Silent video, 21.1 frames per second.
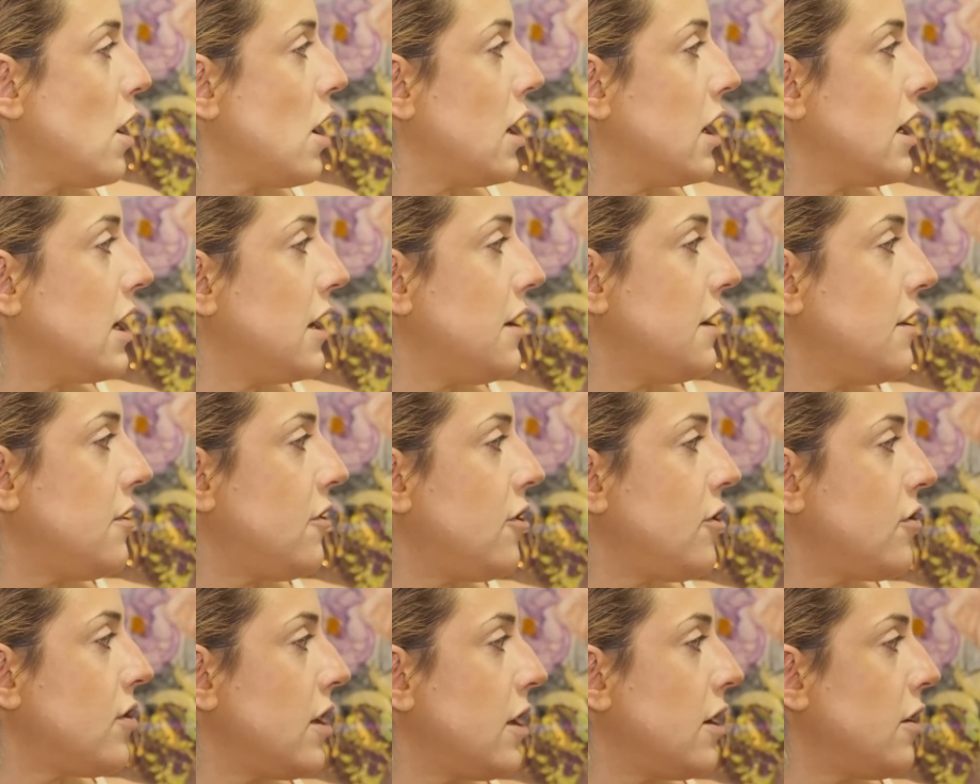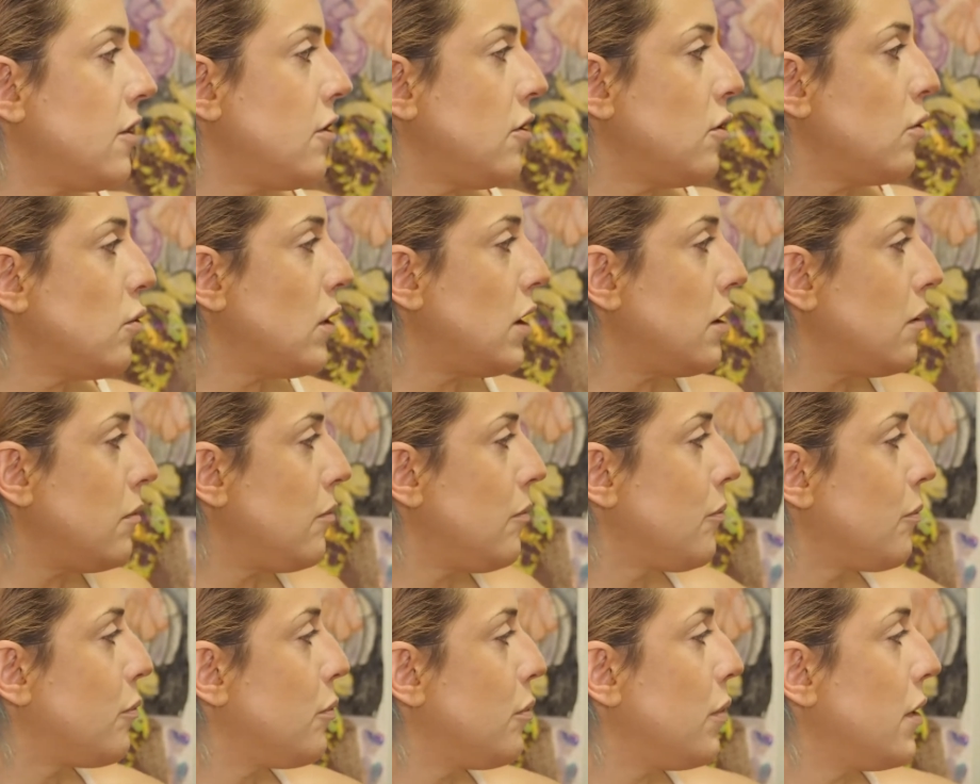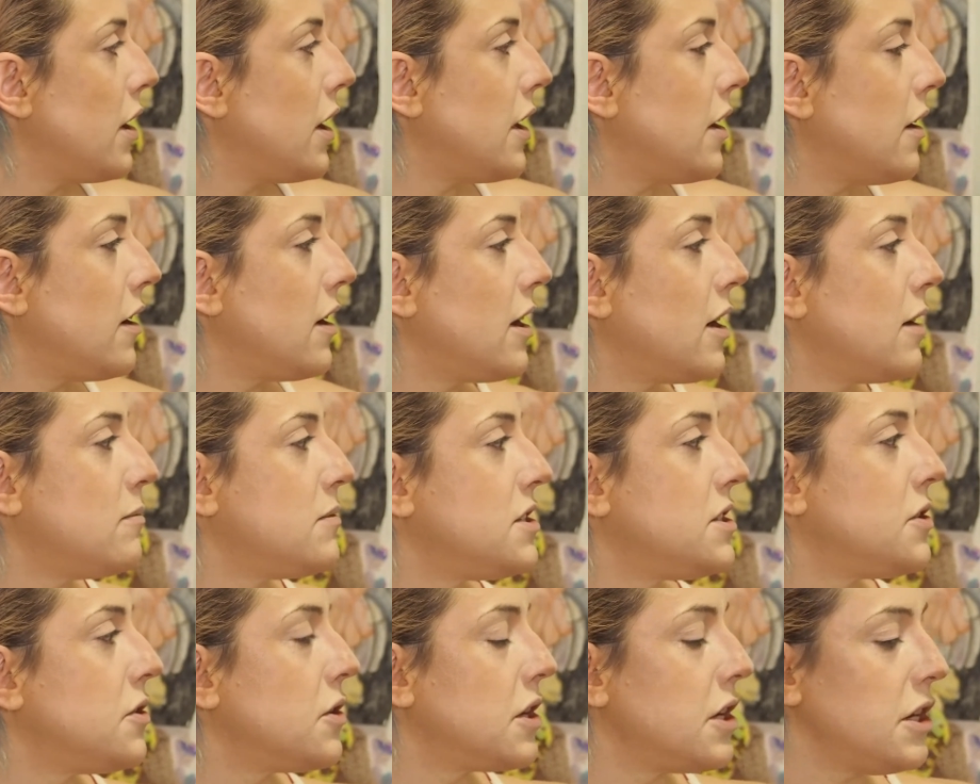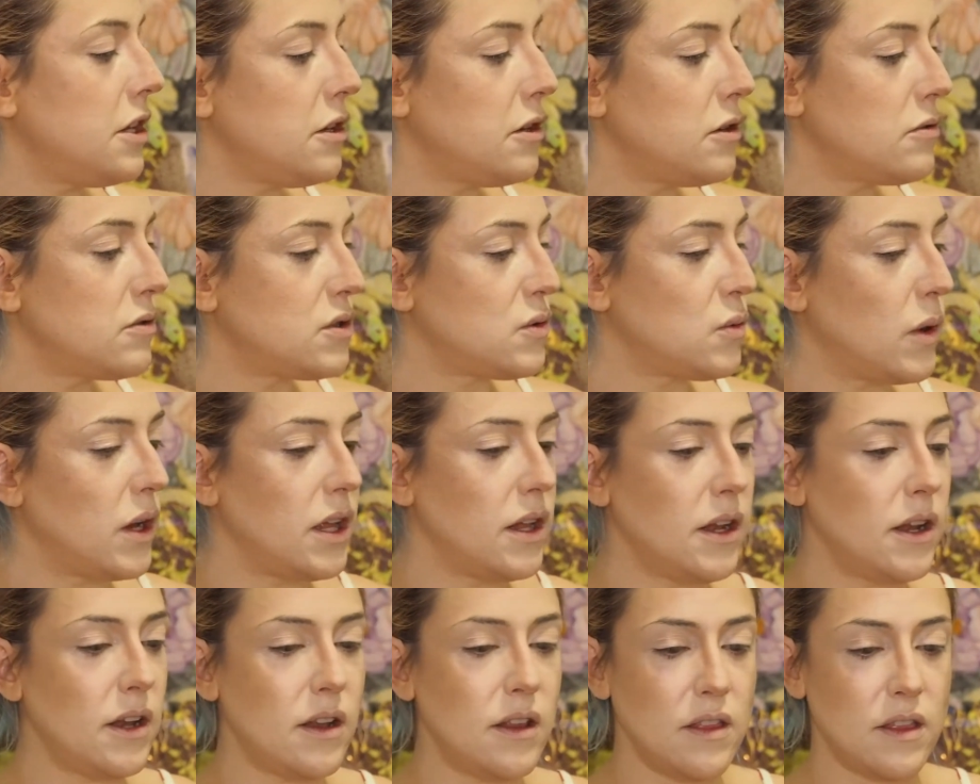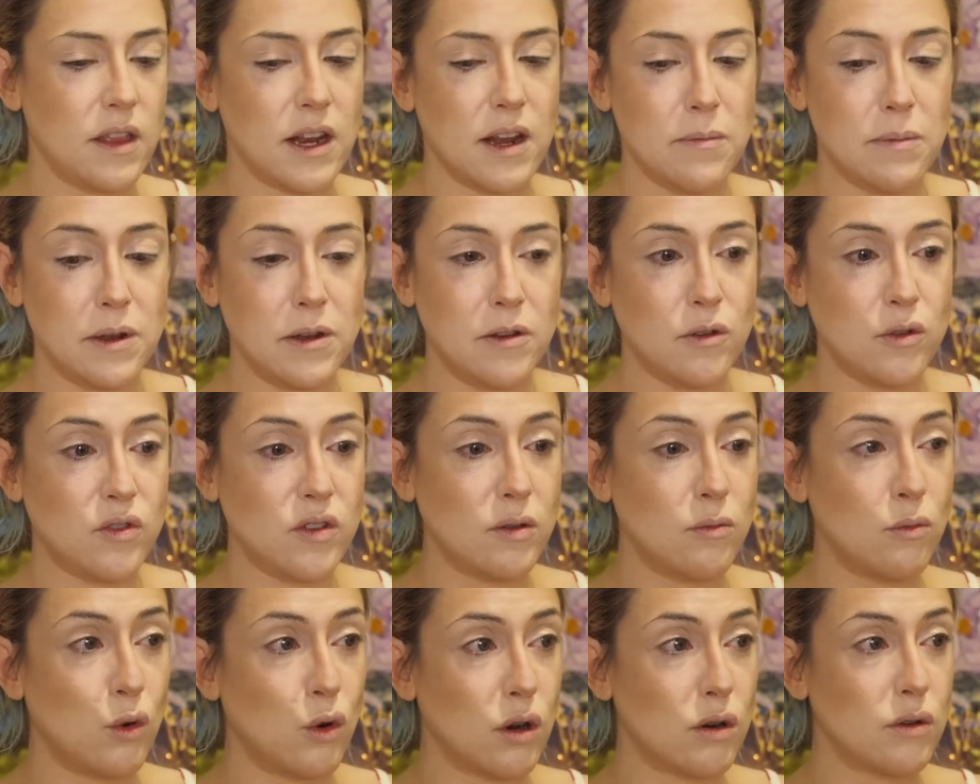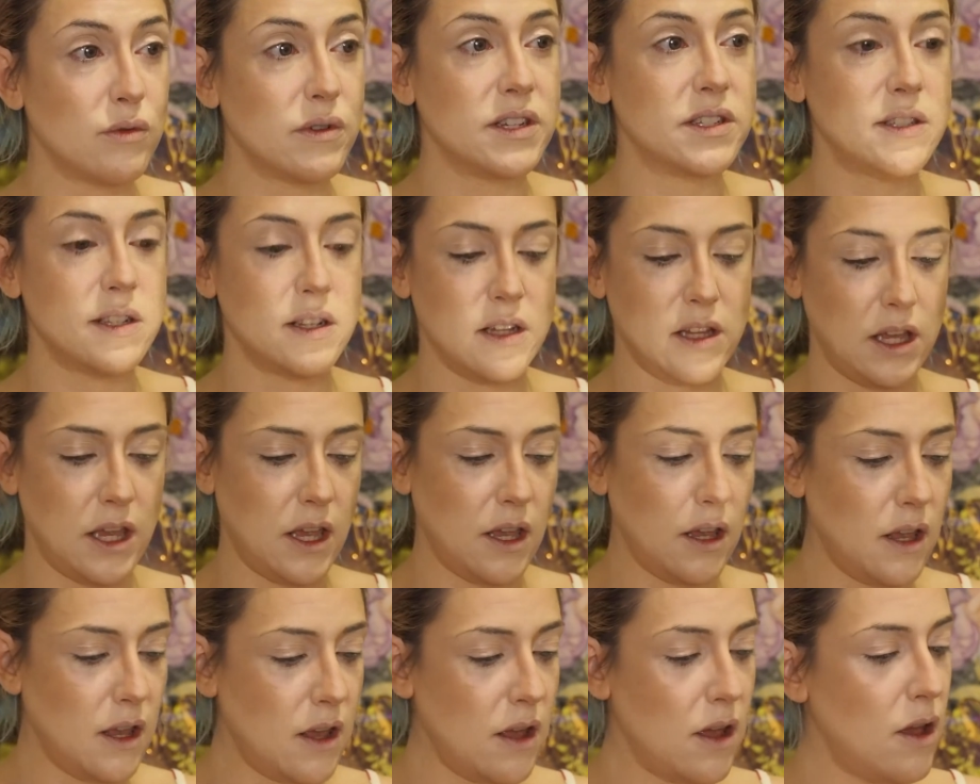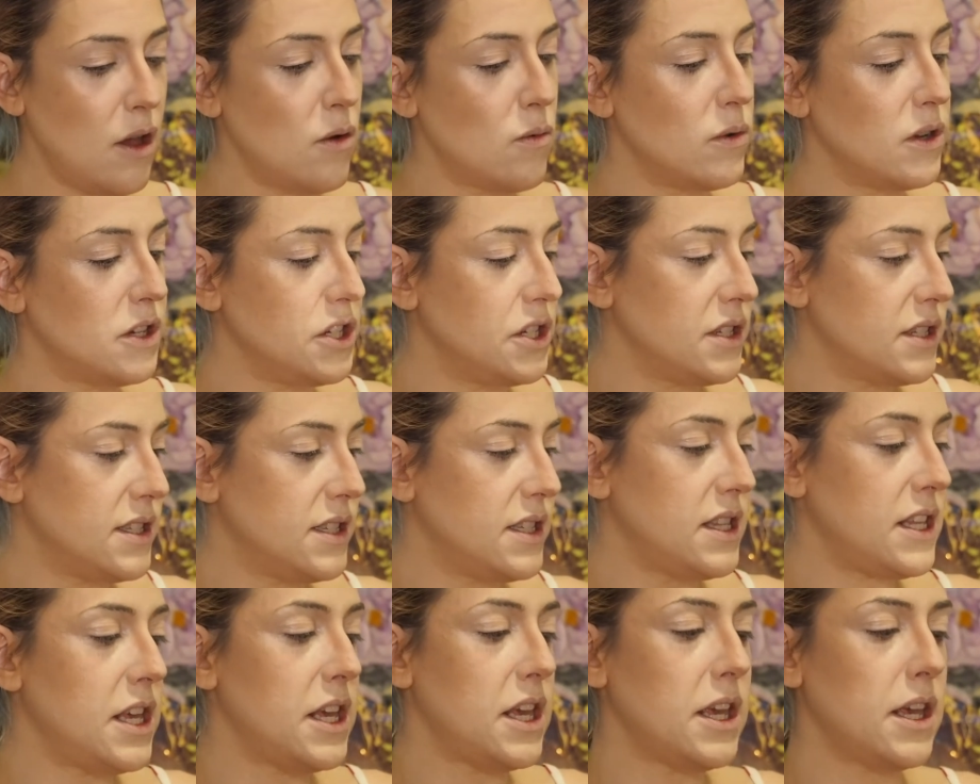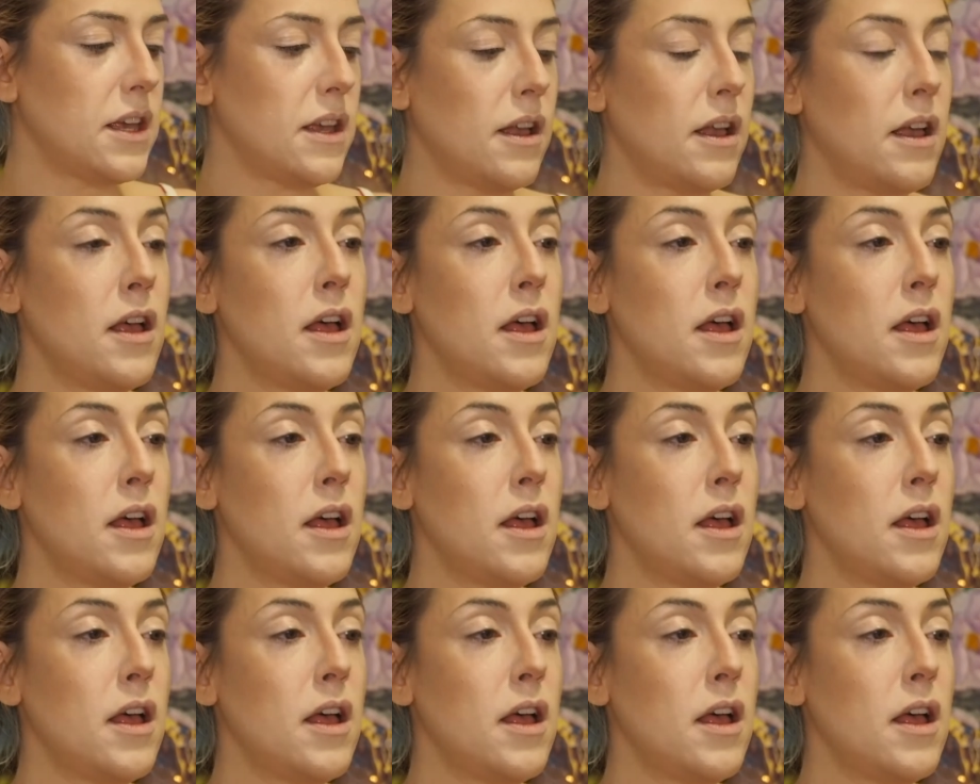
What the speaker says: And I did just get a new one, but I'm still going to use one that I've been using more recently, which is the